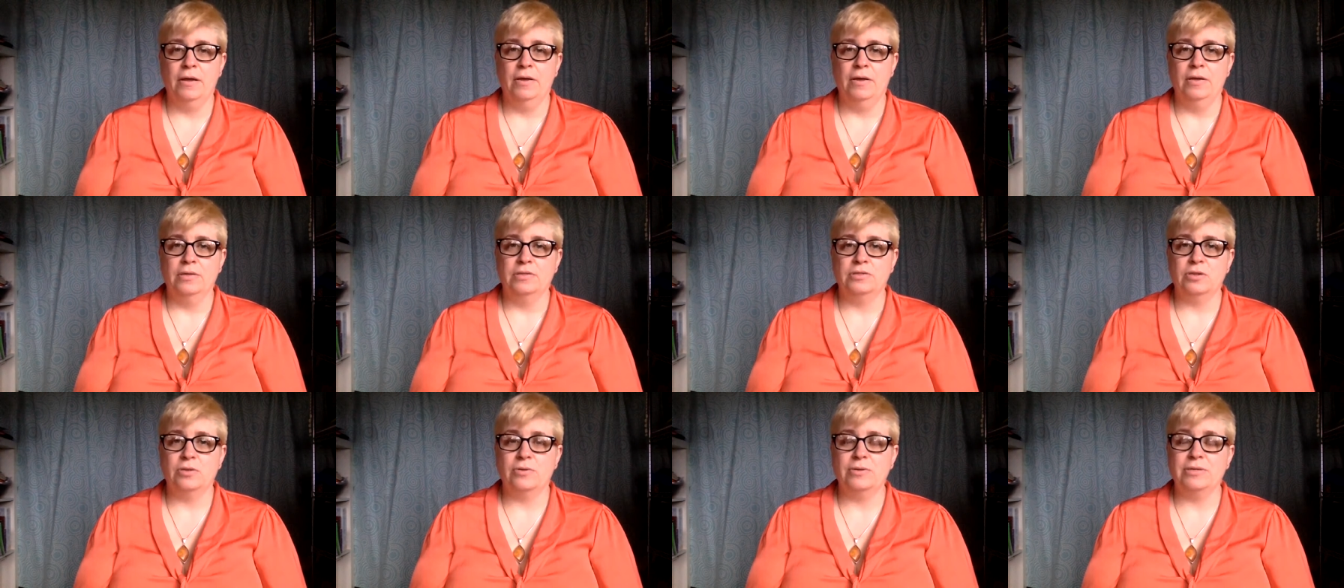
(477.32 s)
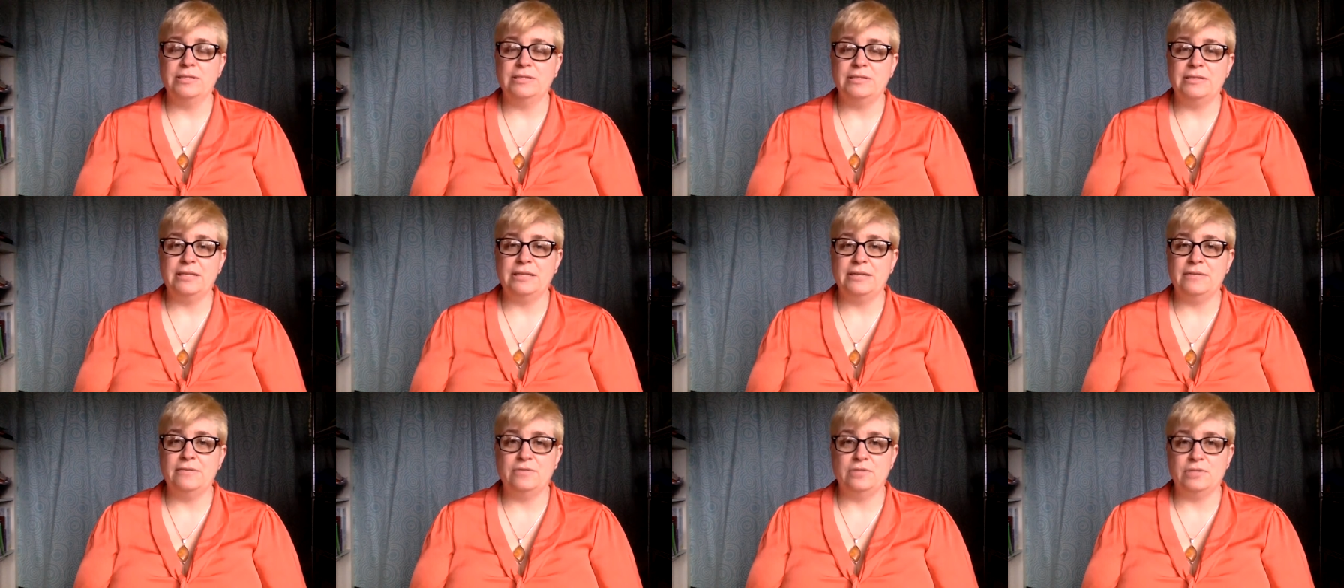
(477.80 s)
So
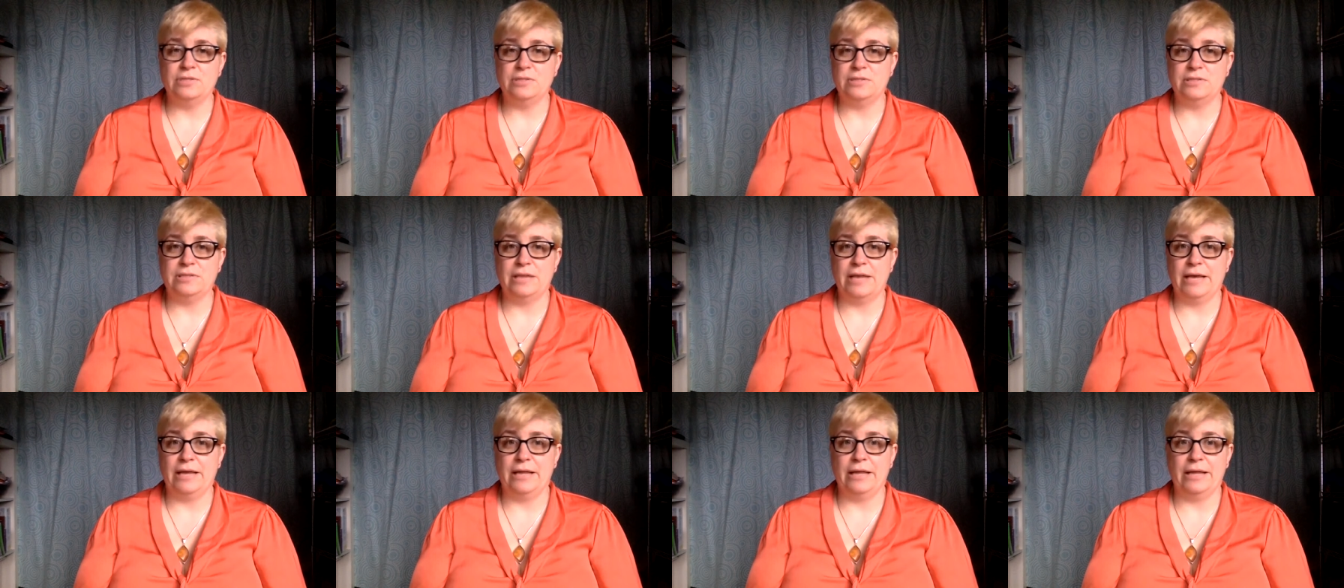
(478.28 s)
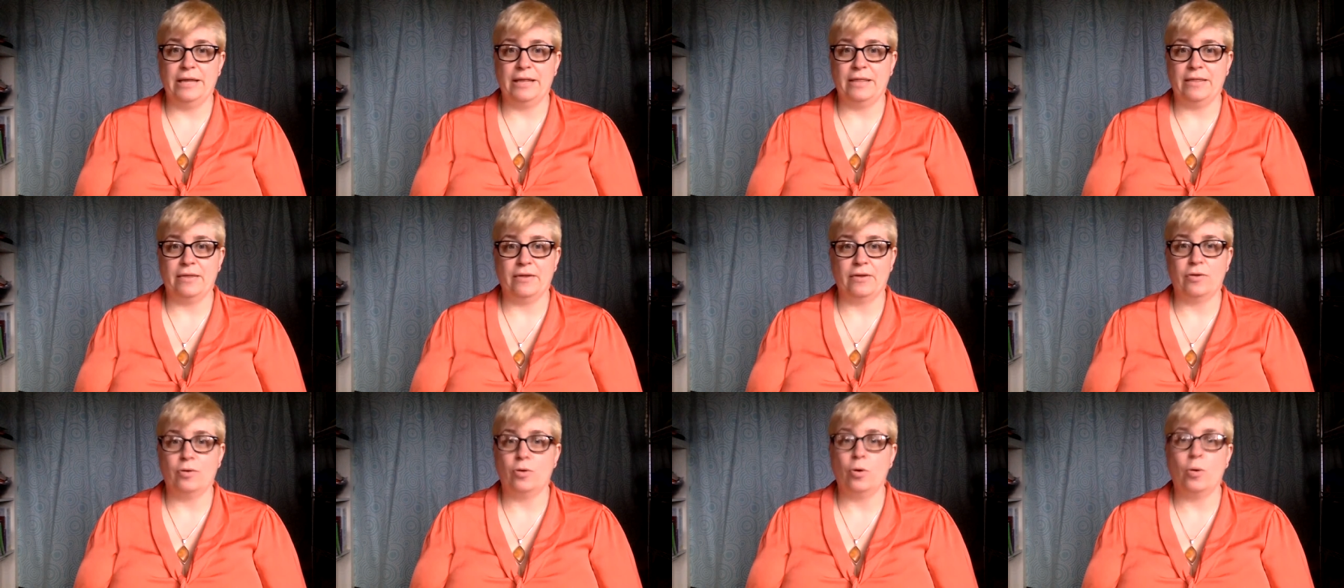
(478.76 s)
instead of just saying like
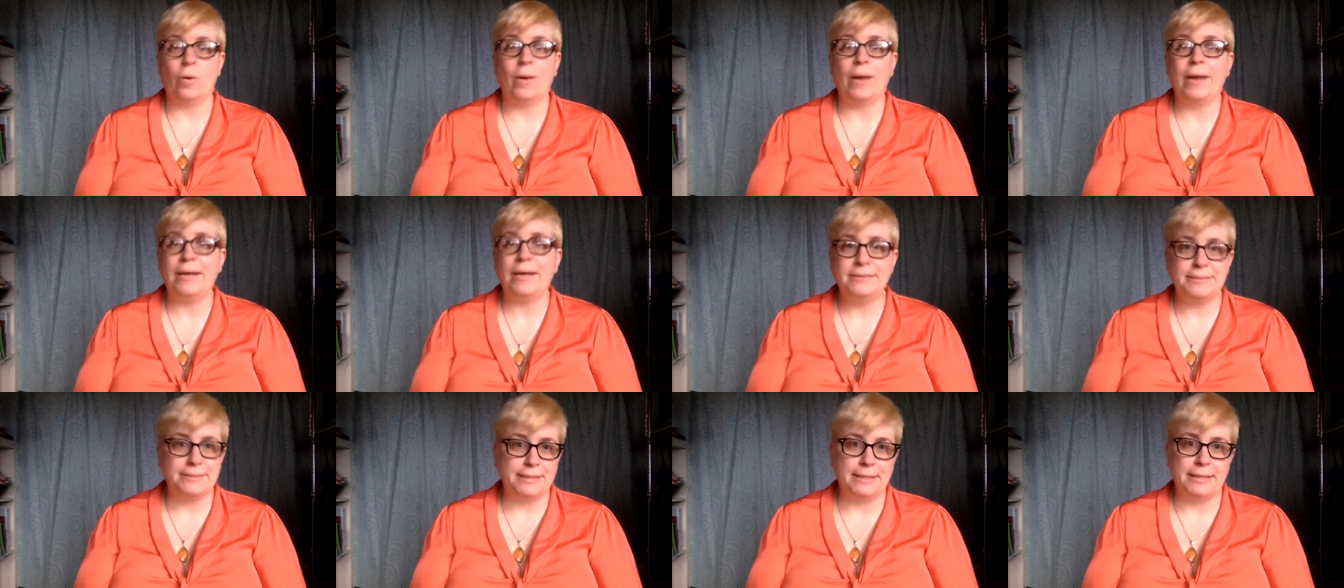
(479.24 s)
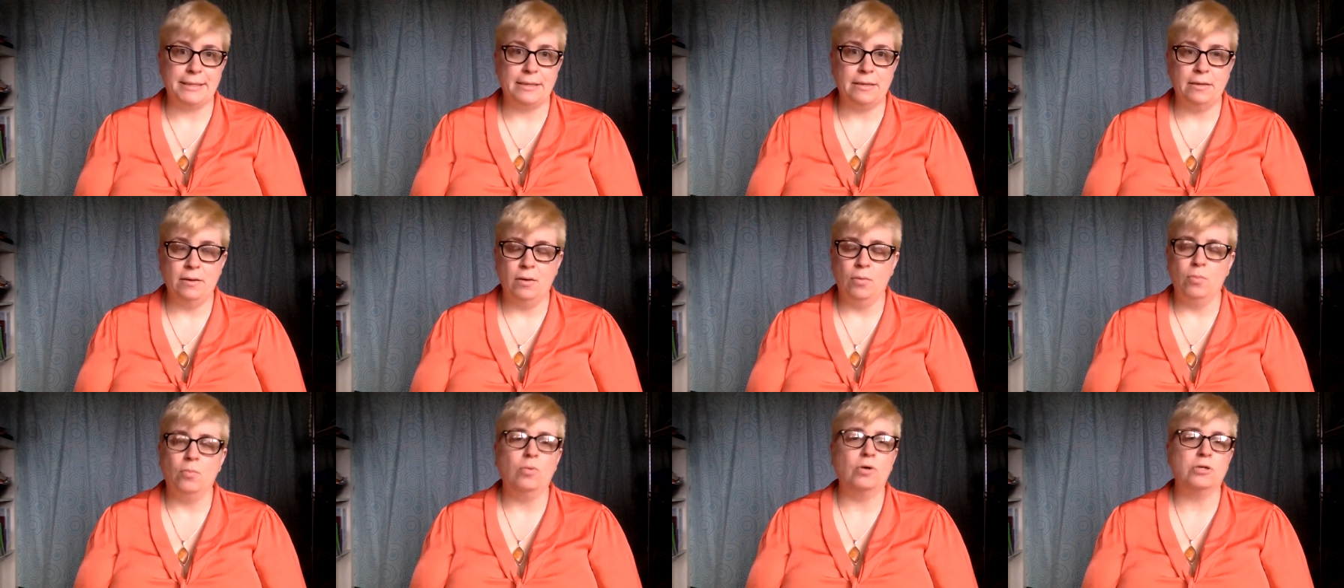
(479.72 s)
they're
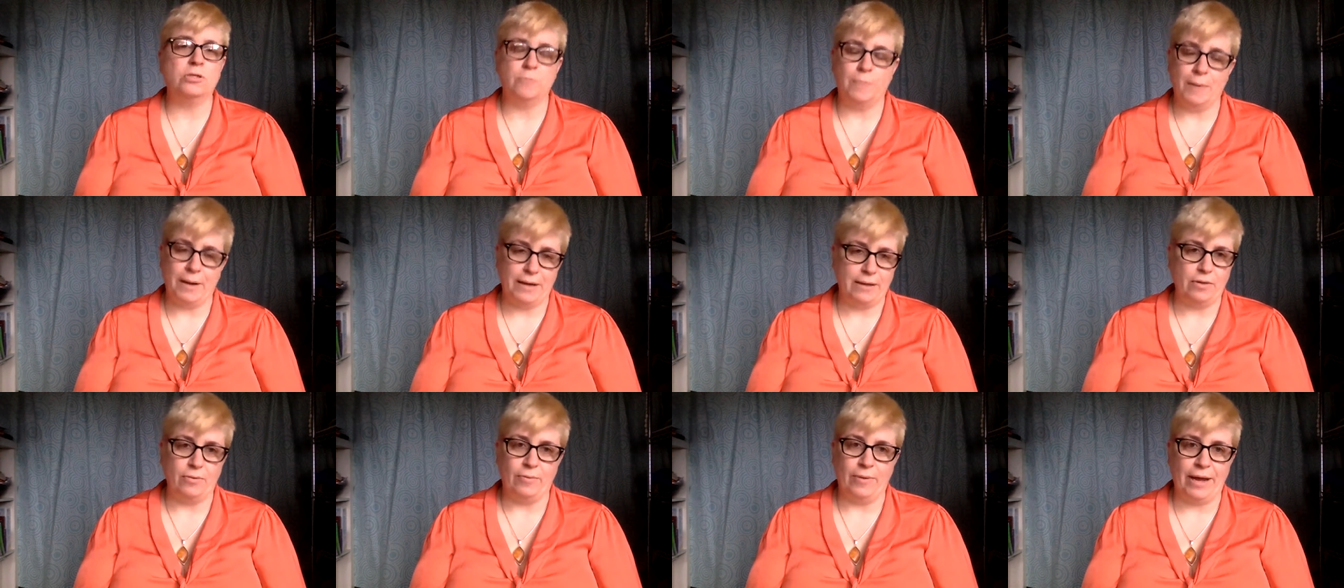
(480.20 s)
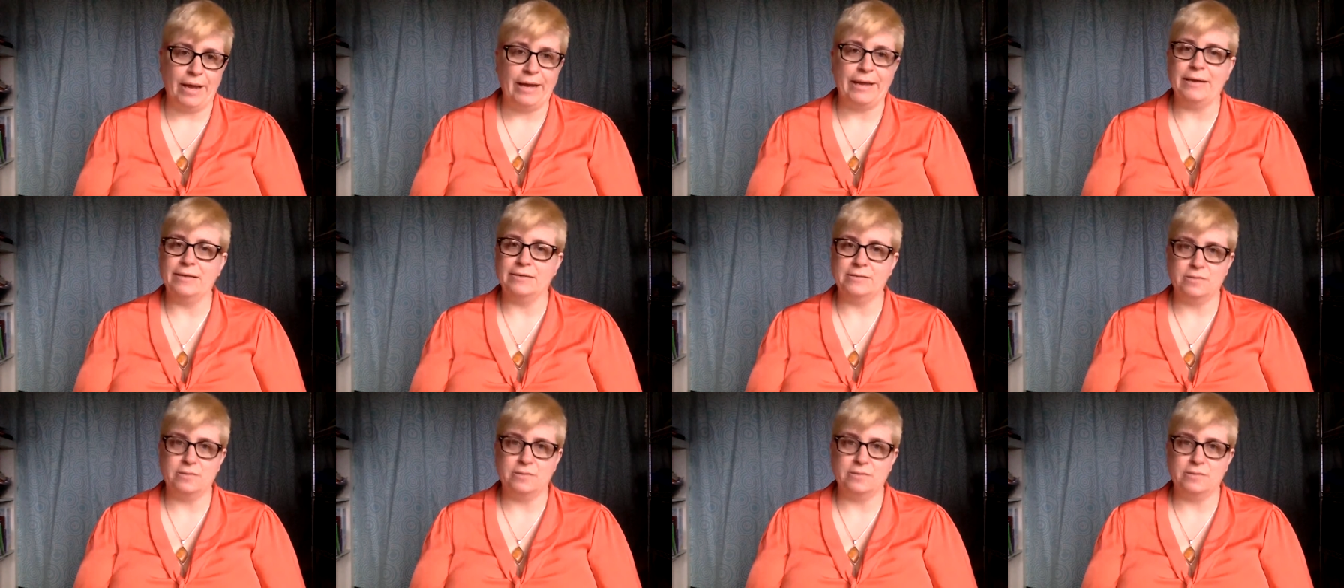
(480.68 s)
crazy, which by the way is